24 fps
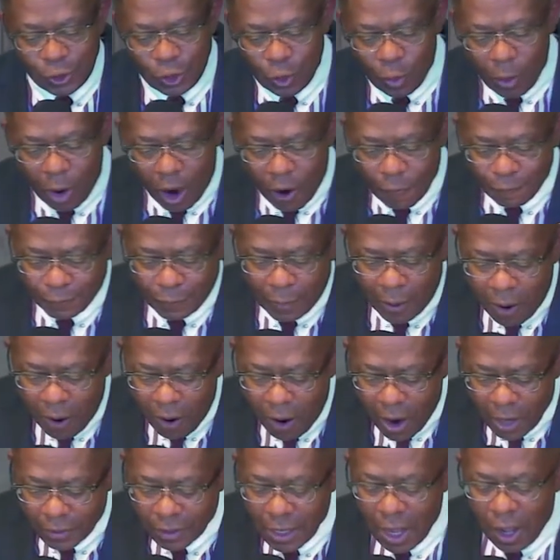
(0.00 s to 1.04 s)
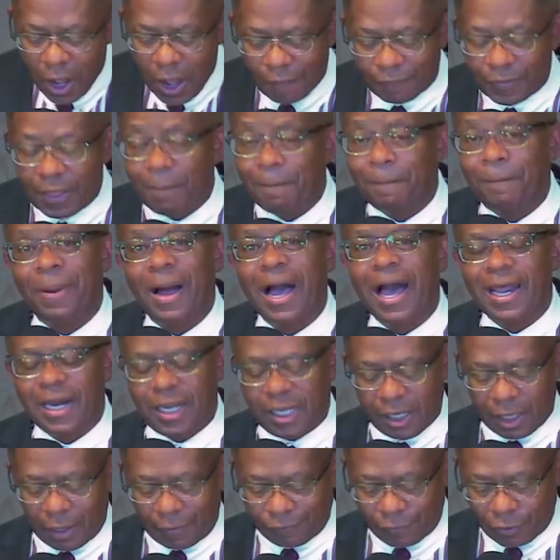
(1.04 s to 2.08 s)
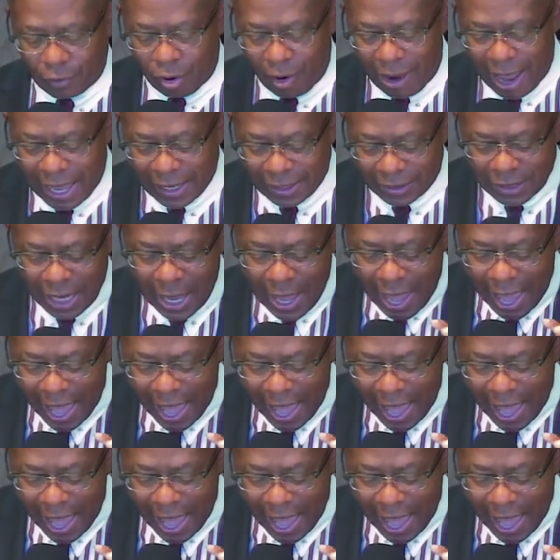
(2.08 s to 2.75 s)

You are part of the body of Christ,